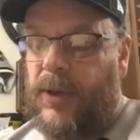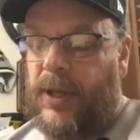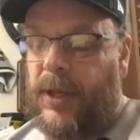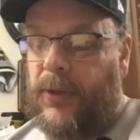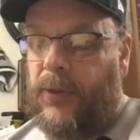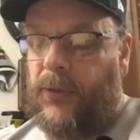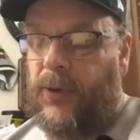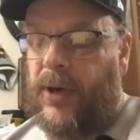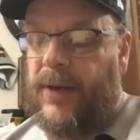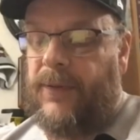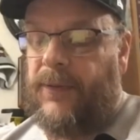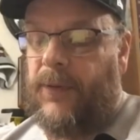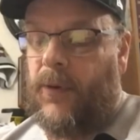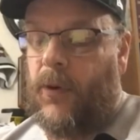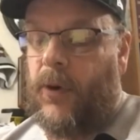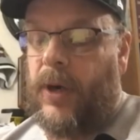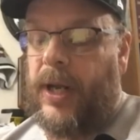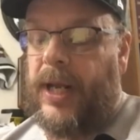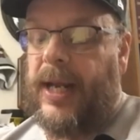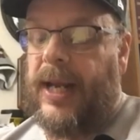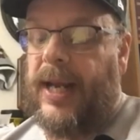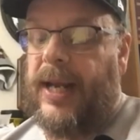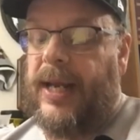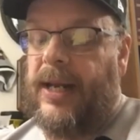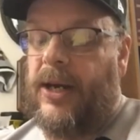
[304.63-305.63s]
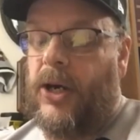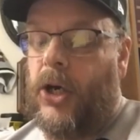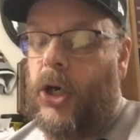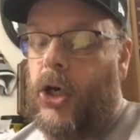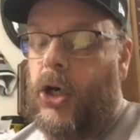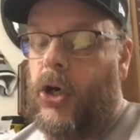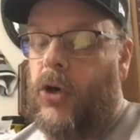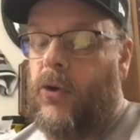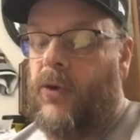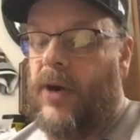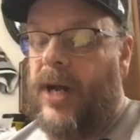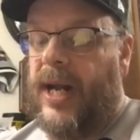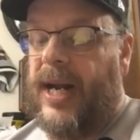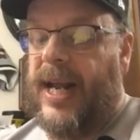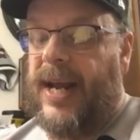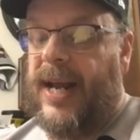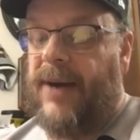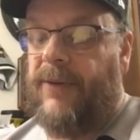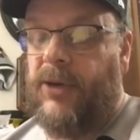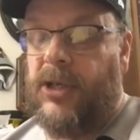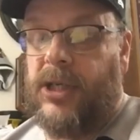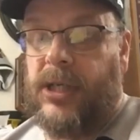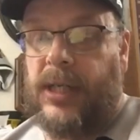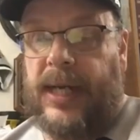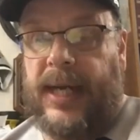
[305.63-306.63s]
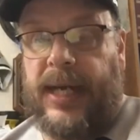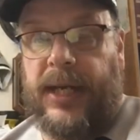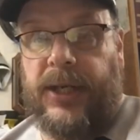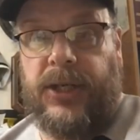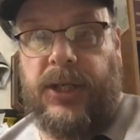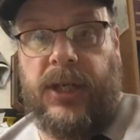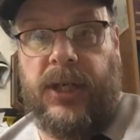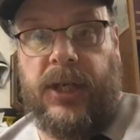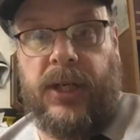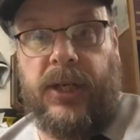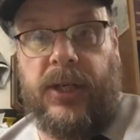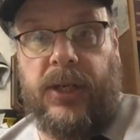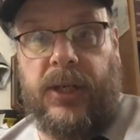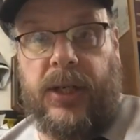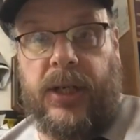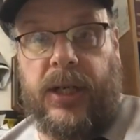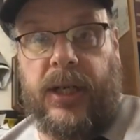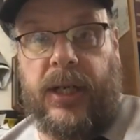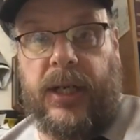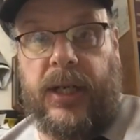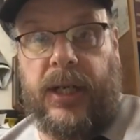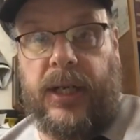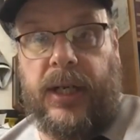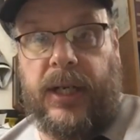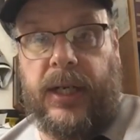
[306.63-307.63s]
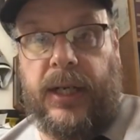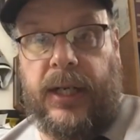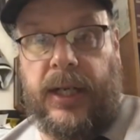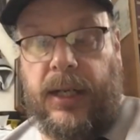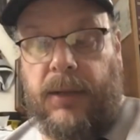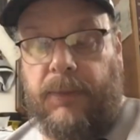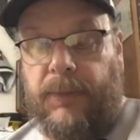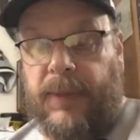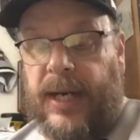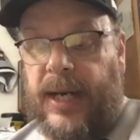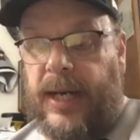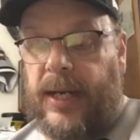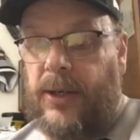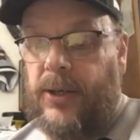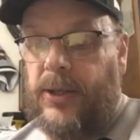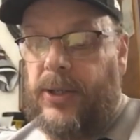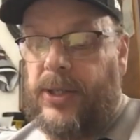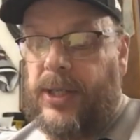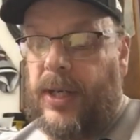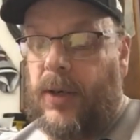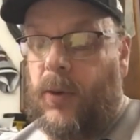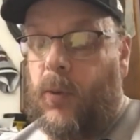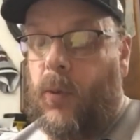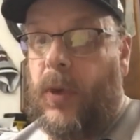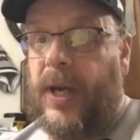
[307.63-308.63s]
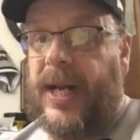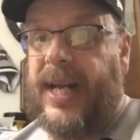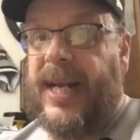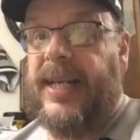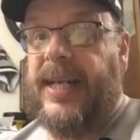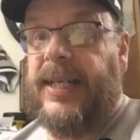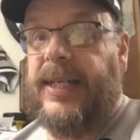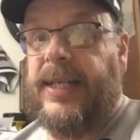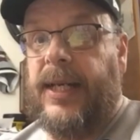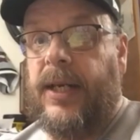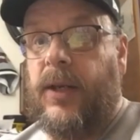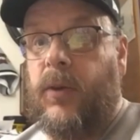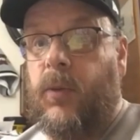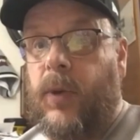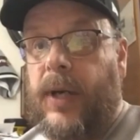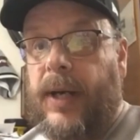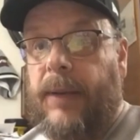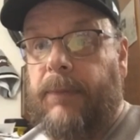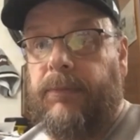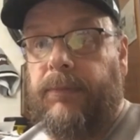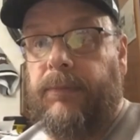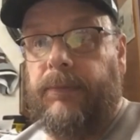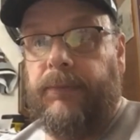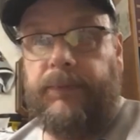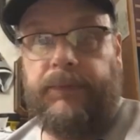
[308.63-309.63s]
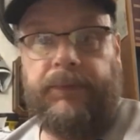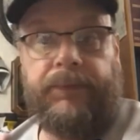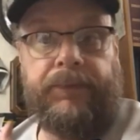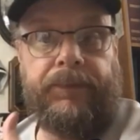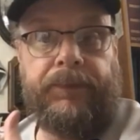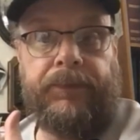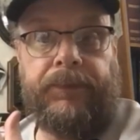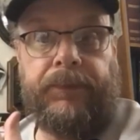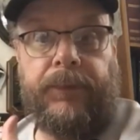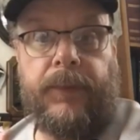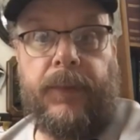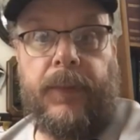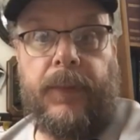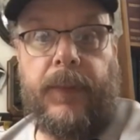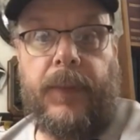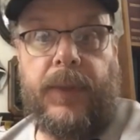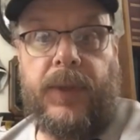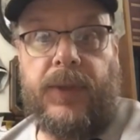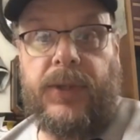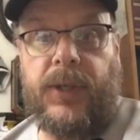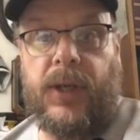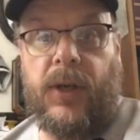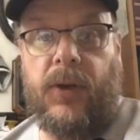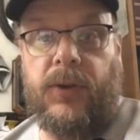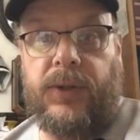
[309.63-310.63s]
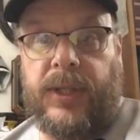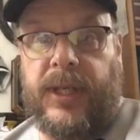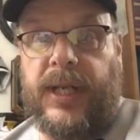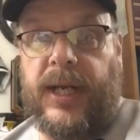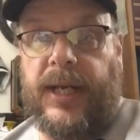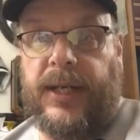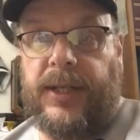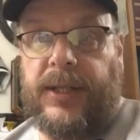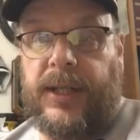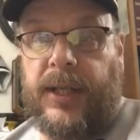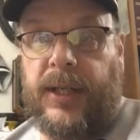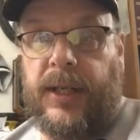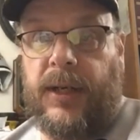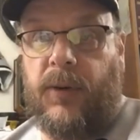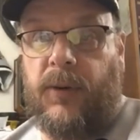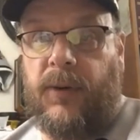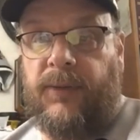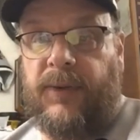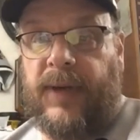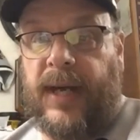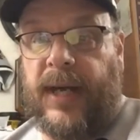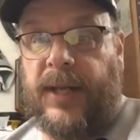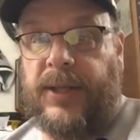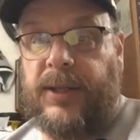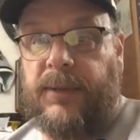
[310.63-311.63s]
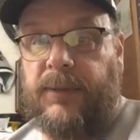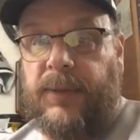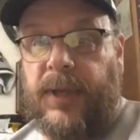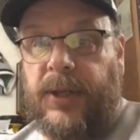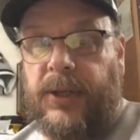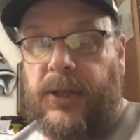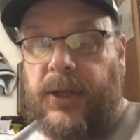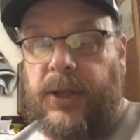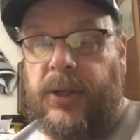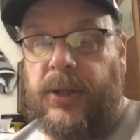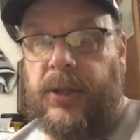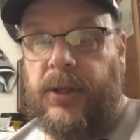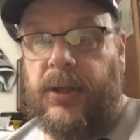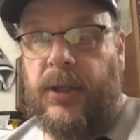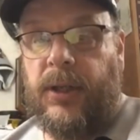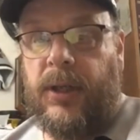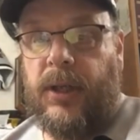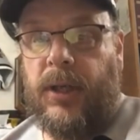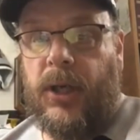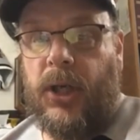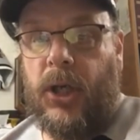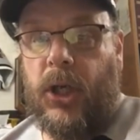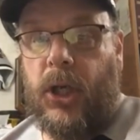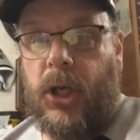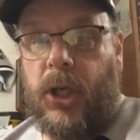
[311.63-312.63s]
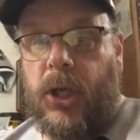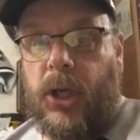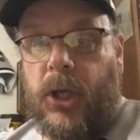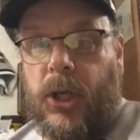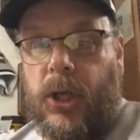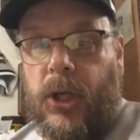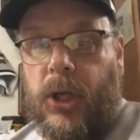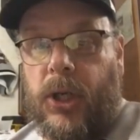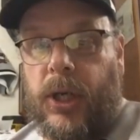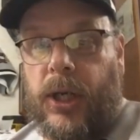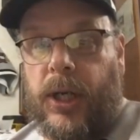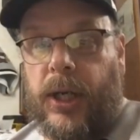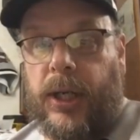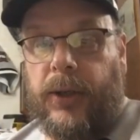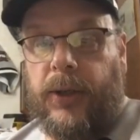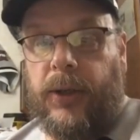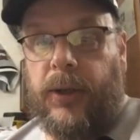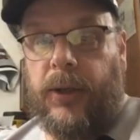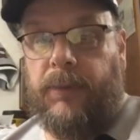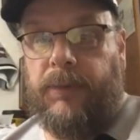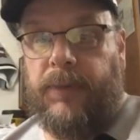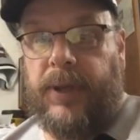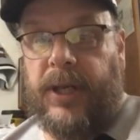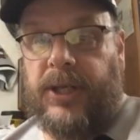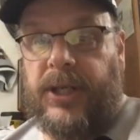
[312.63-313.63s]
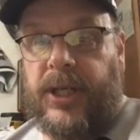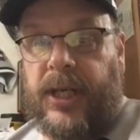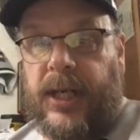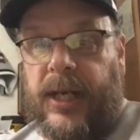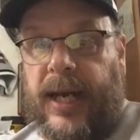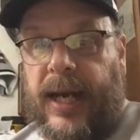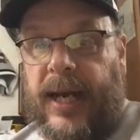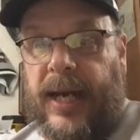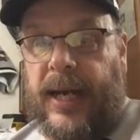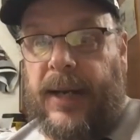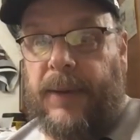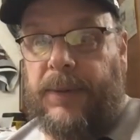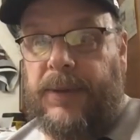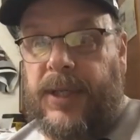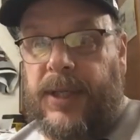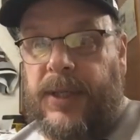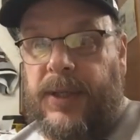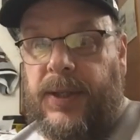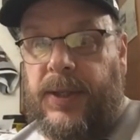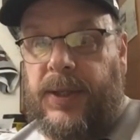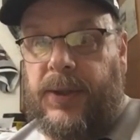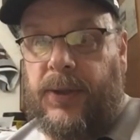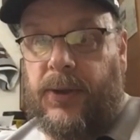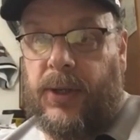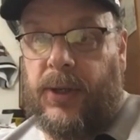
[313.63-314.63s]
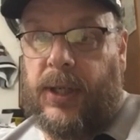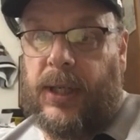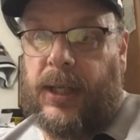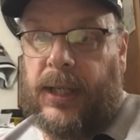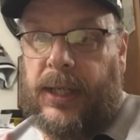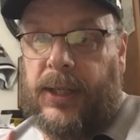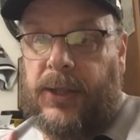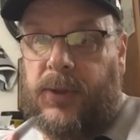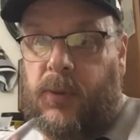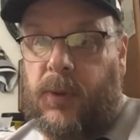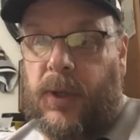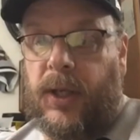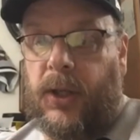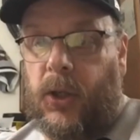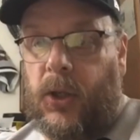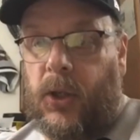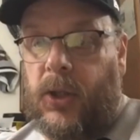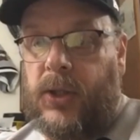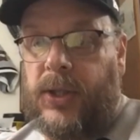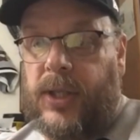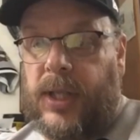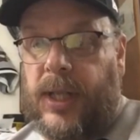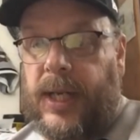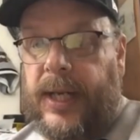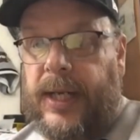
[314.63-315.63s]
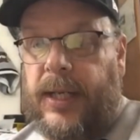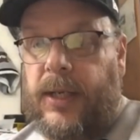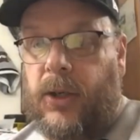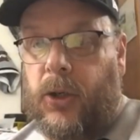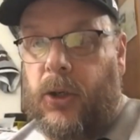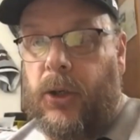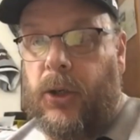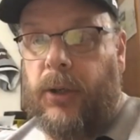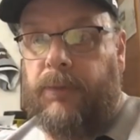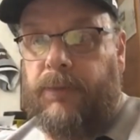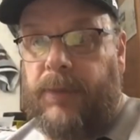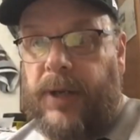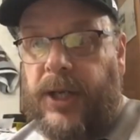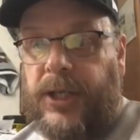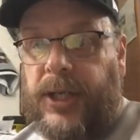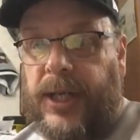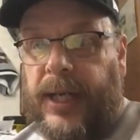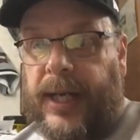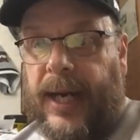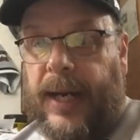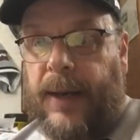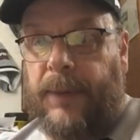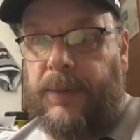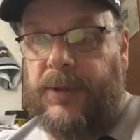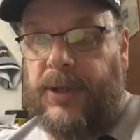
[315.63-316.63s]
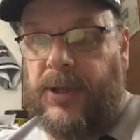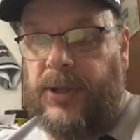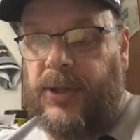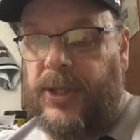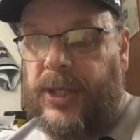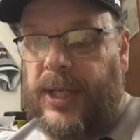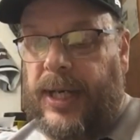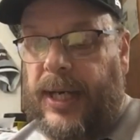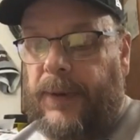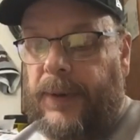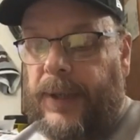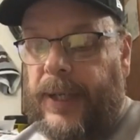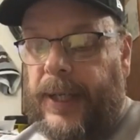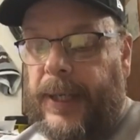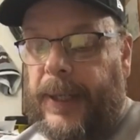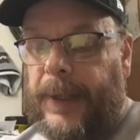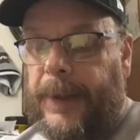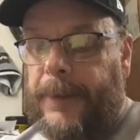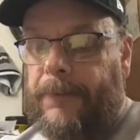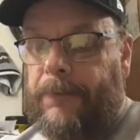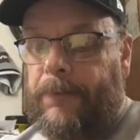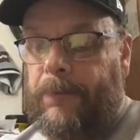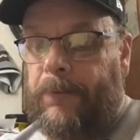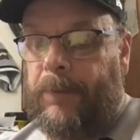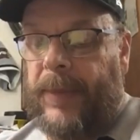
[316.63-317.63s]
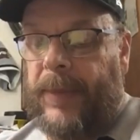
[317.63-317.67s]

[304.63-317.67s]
with a 3.48 earned run average last year in the minors and a 1.18 whip. So it's nice to know we've got some other good pitching options, or at least what looks like good pitching options down there.